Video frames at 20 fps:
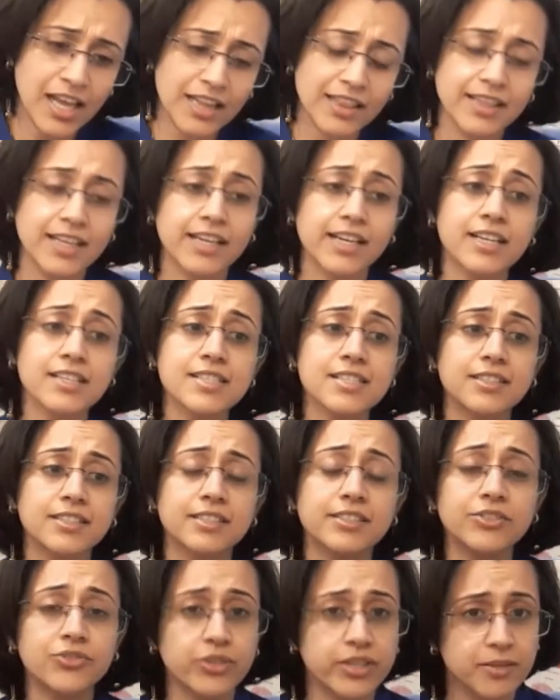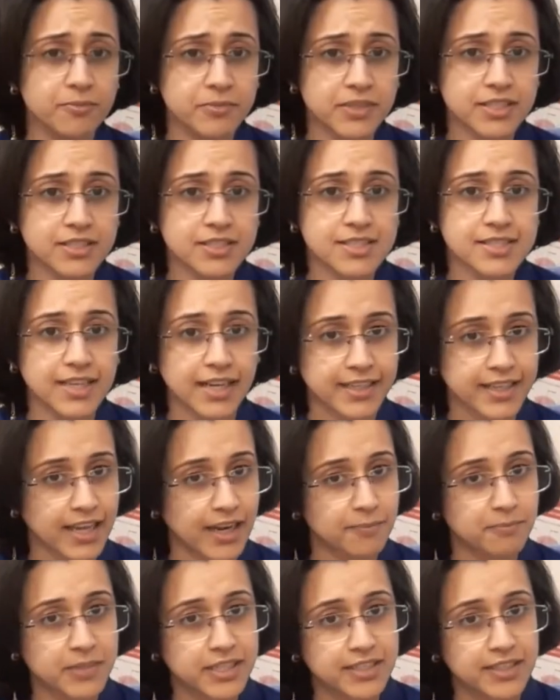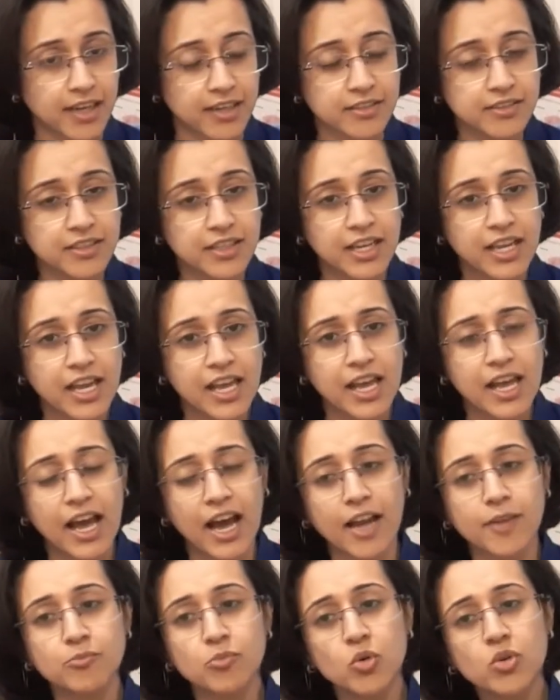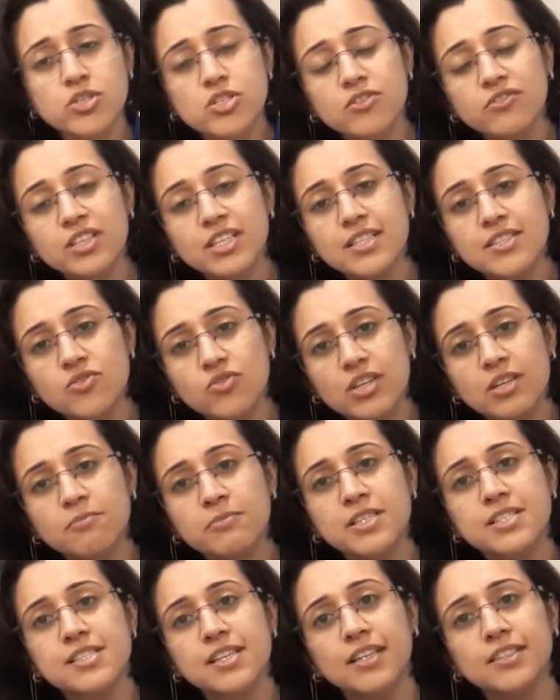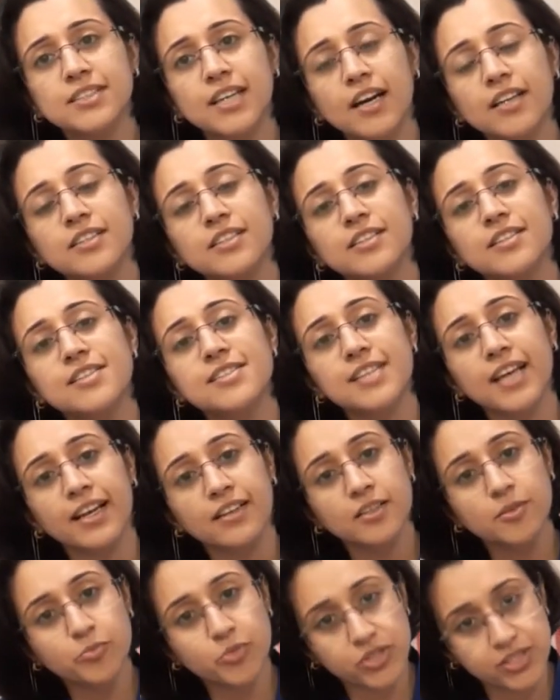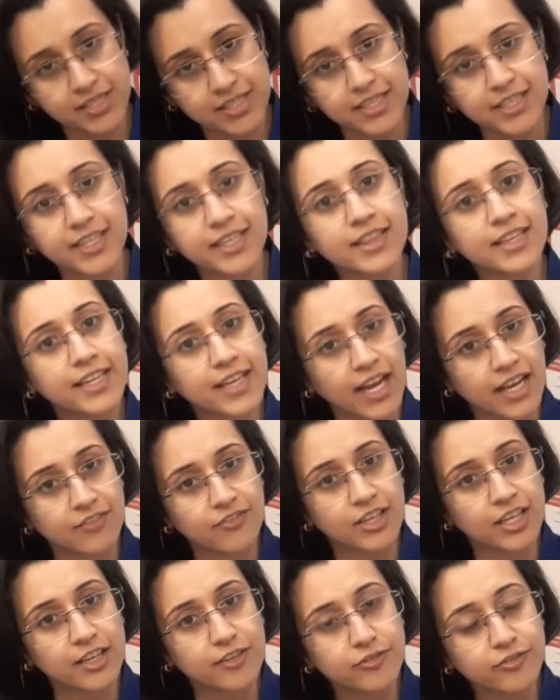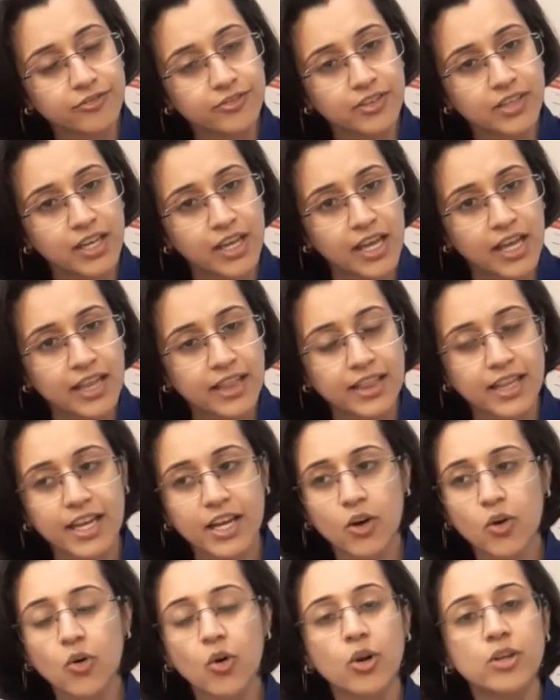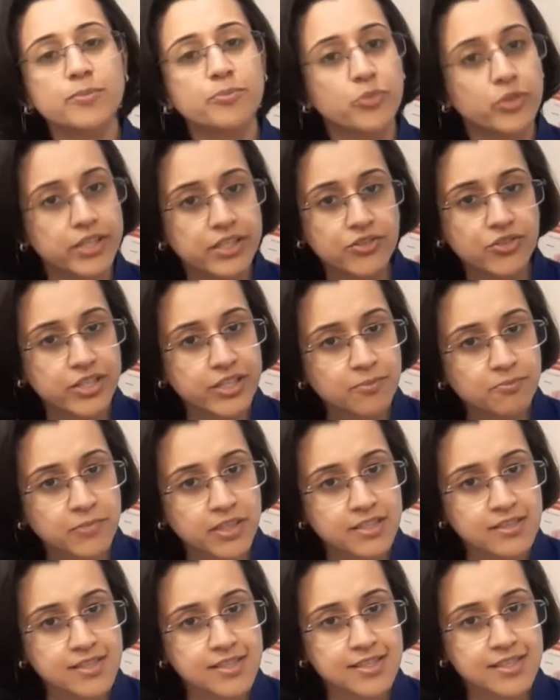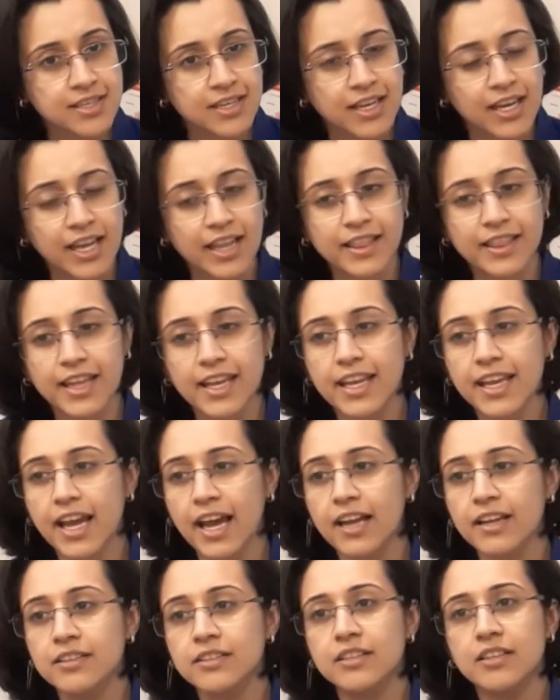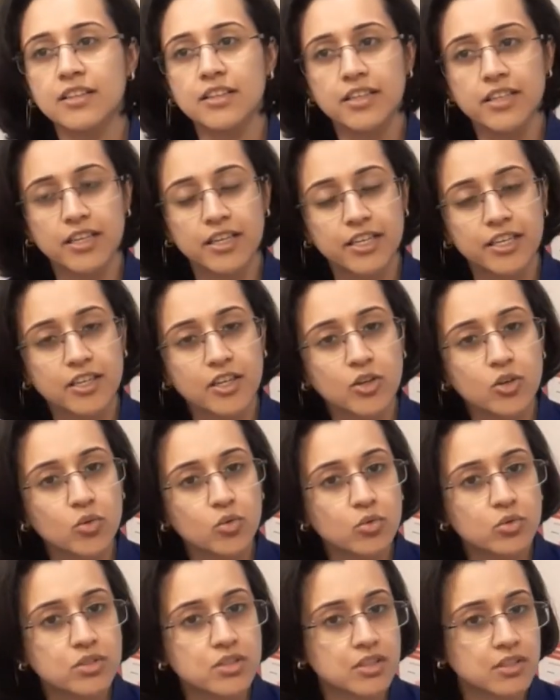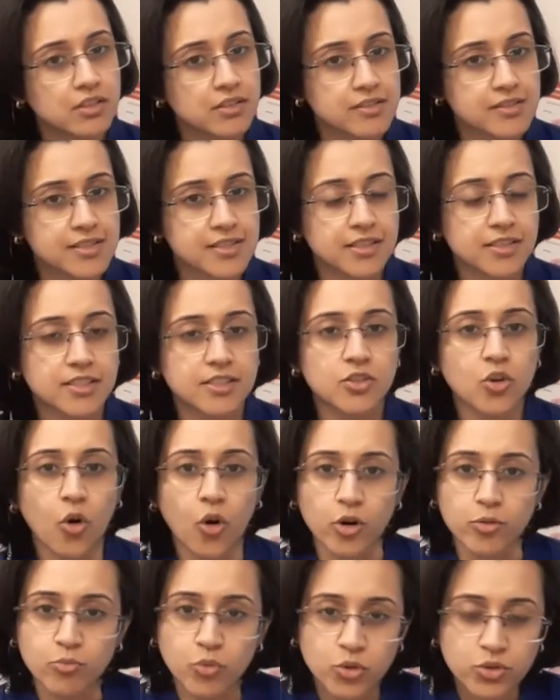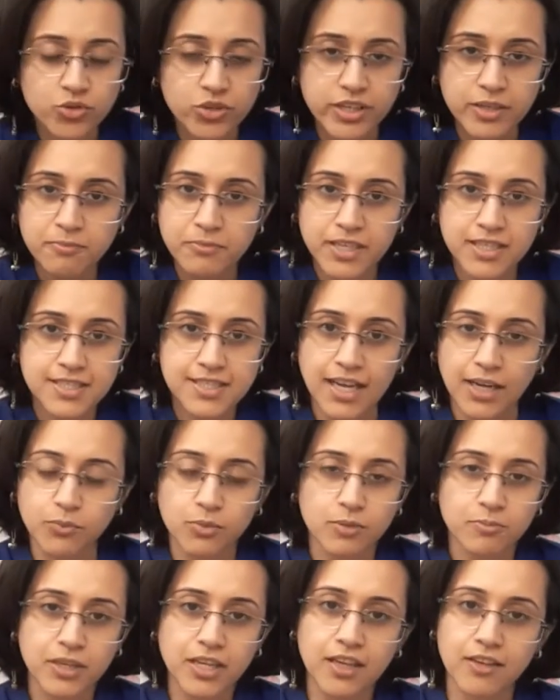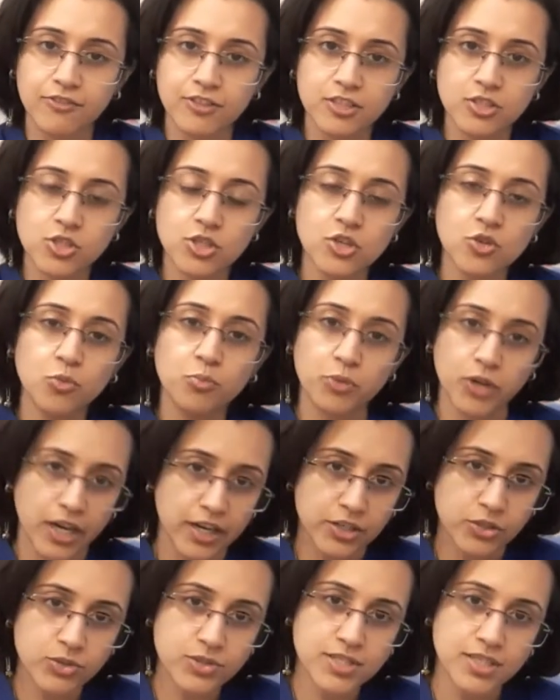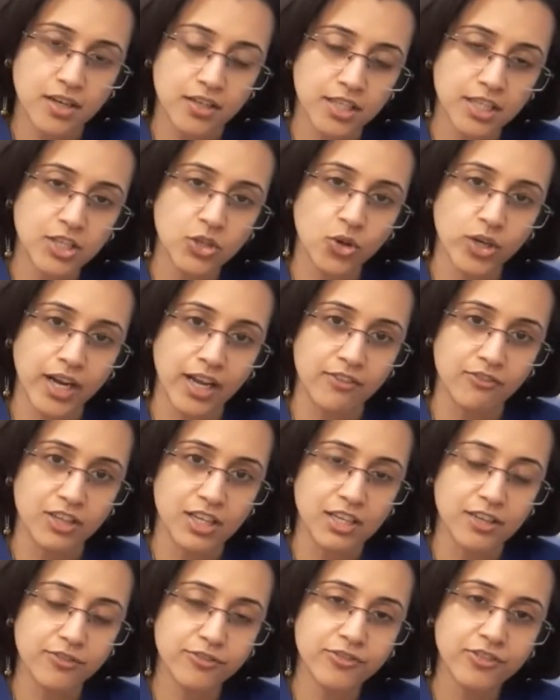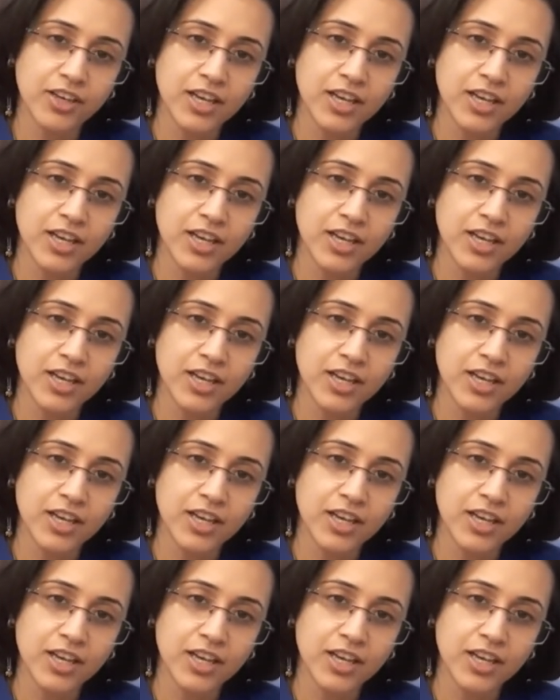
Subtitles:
There are certain treatments that can be done, and most of these treatments are done in the cycle preceding the IVF. They are called pretreatments. They can include certain hormone treatments that will be given to you prior to starting your IVF.